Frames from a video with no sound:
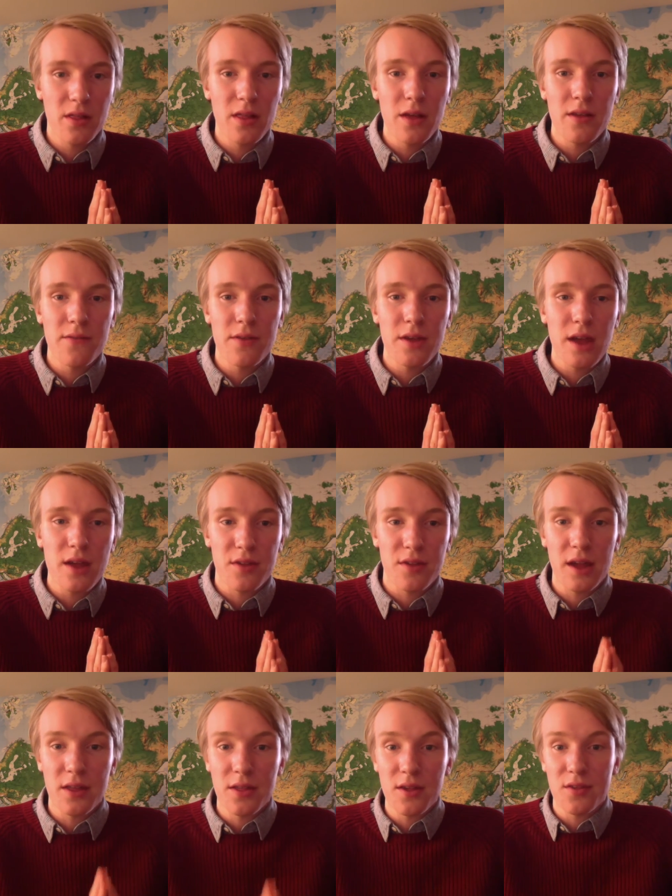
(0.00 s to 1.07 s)
if you guys
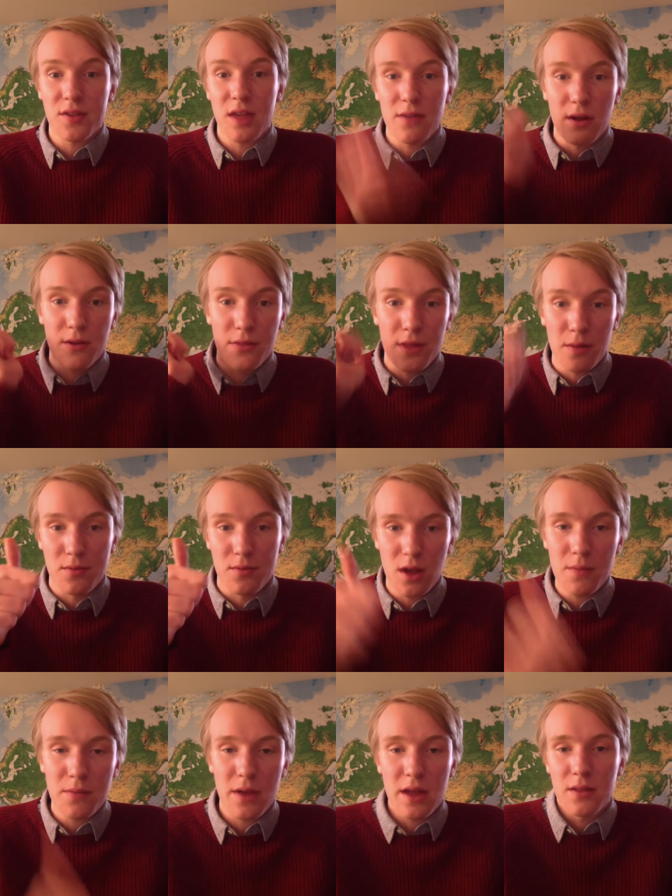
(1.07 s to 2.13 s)
like this, give it a thumbs
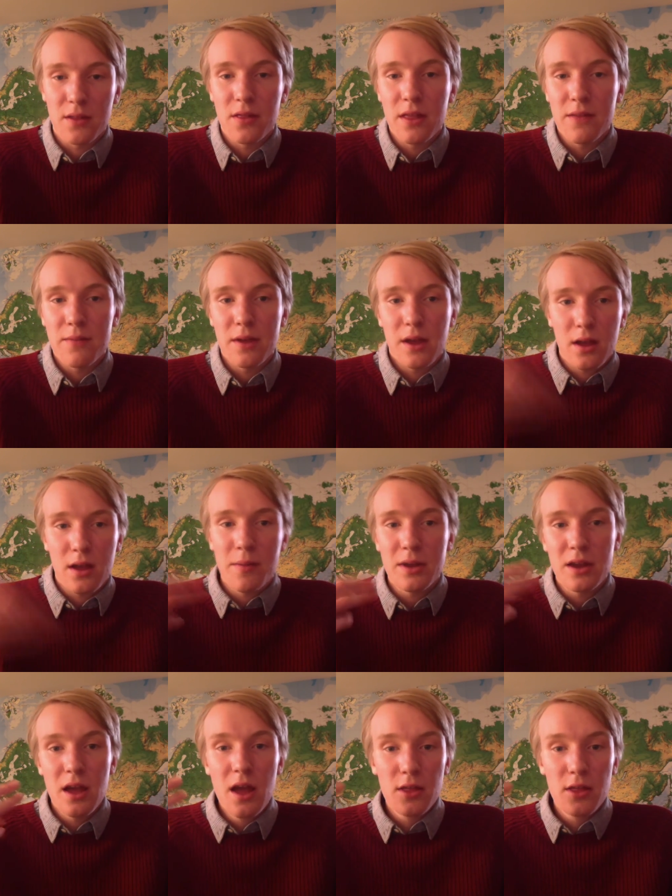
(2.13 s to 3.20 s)
up and leave me a
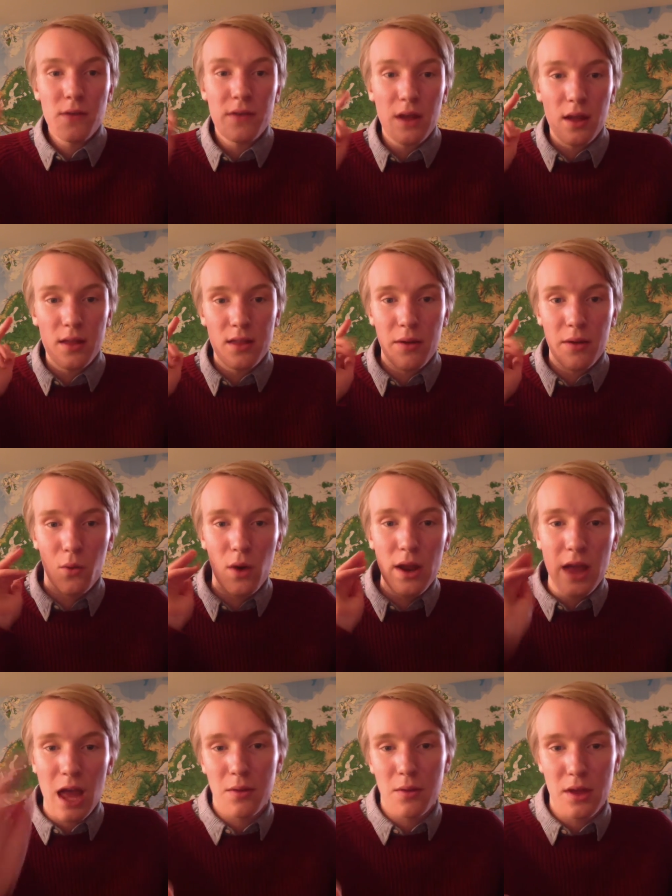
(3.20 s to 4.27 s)
comment. Don't forget to tell me
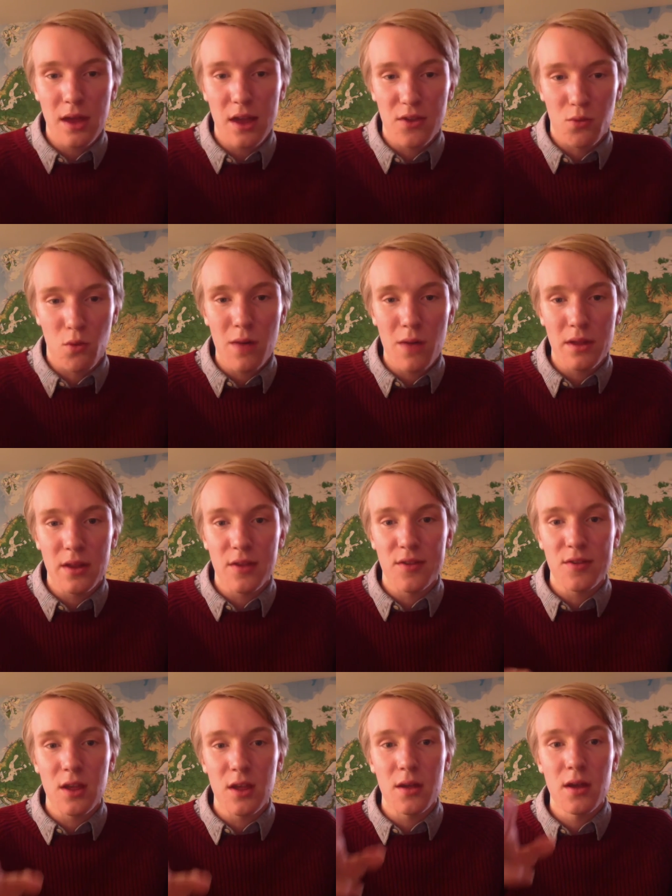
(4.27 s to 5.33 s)
what animal you guys want me to
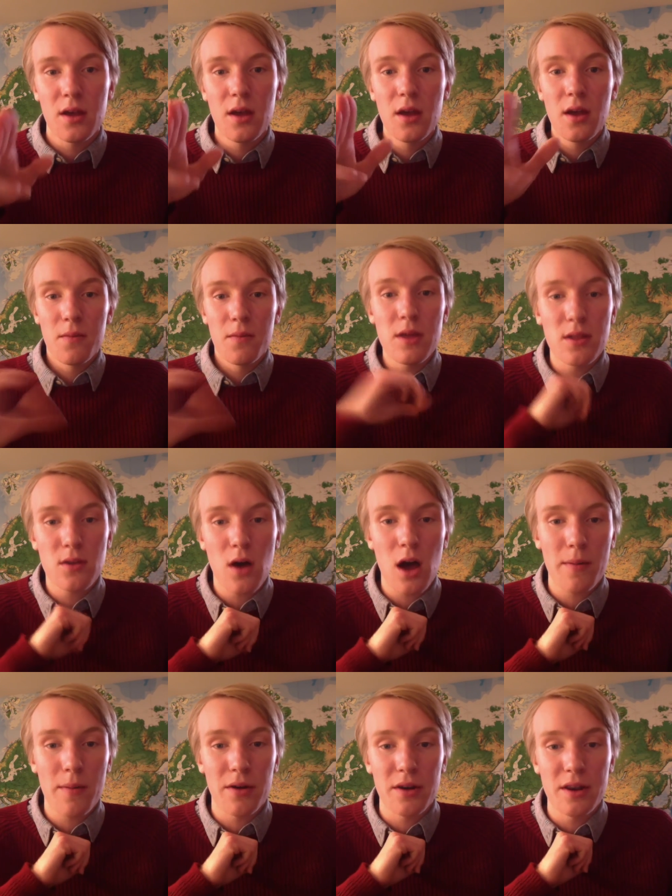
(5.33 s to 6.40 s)
see me
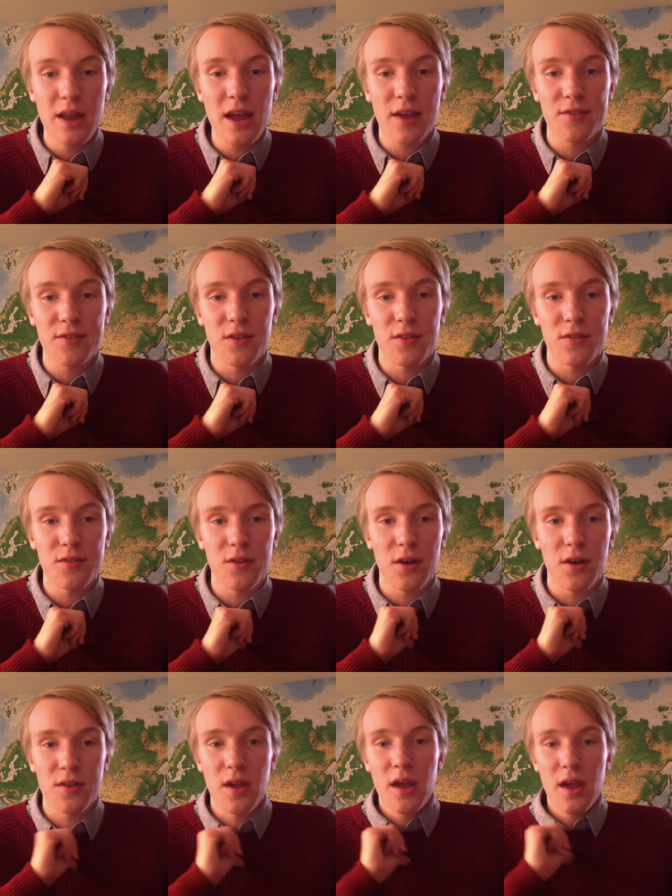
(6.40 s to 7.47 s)
talk about next in this
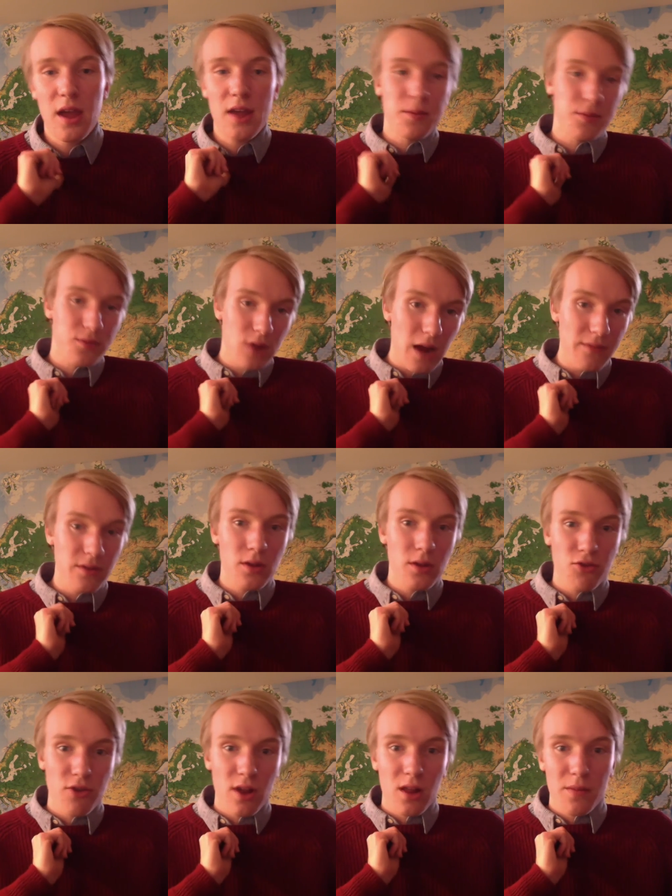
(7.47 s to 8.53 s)
series and subscribe to
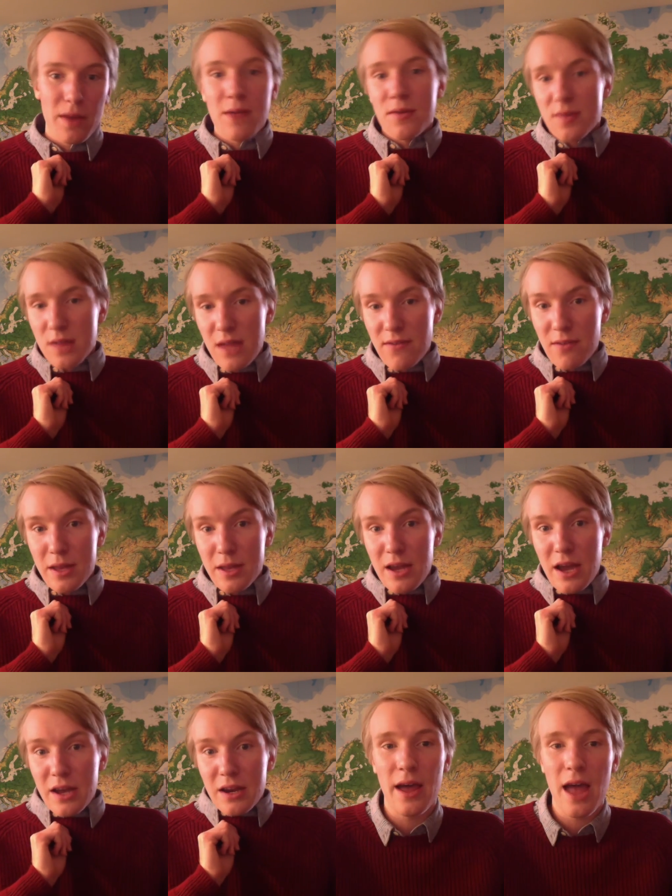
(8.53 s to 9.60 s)
the channel. My name is
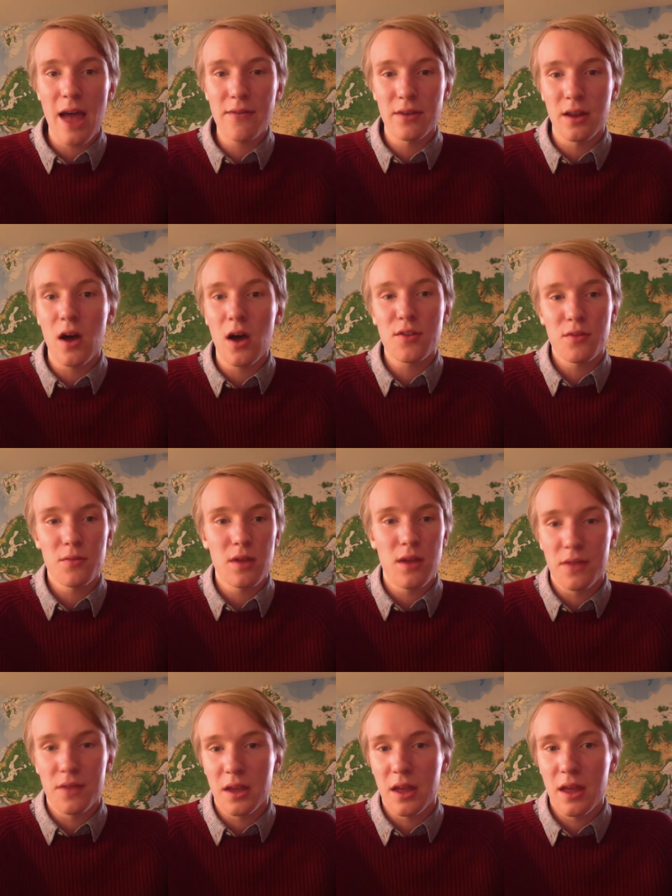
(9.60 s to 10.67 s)
TVBnine. Have an awesome
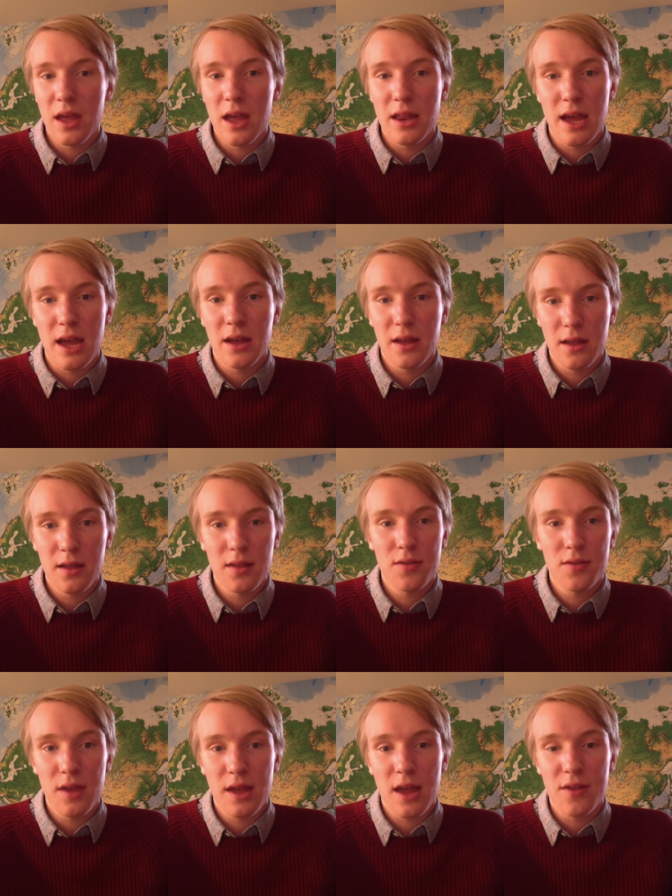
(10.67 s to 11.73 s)
evening and yeah,
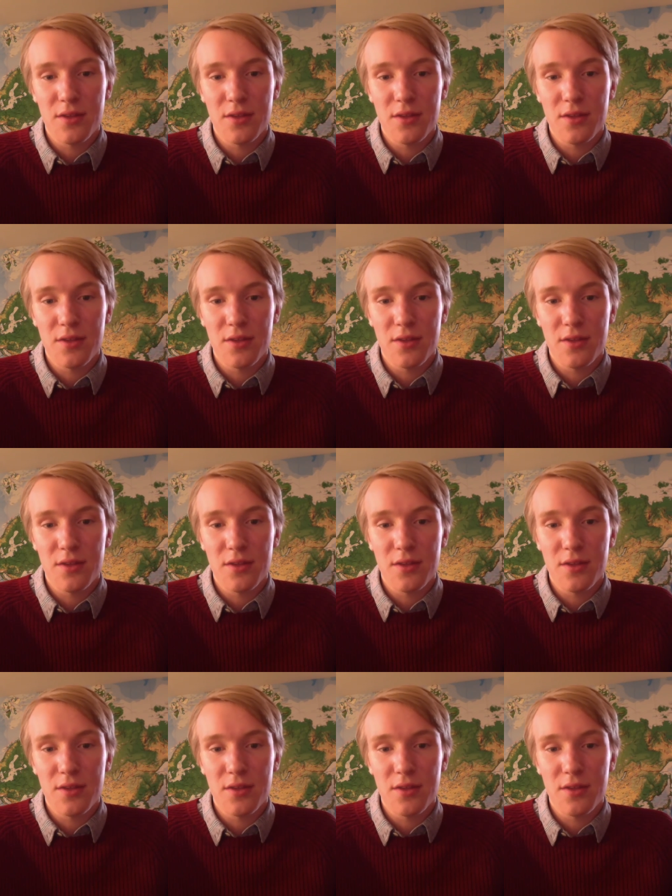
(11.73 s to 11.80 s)
see you guys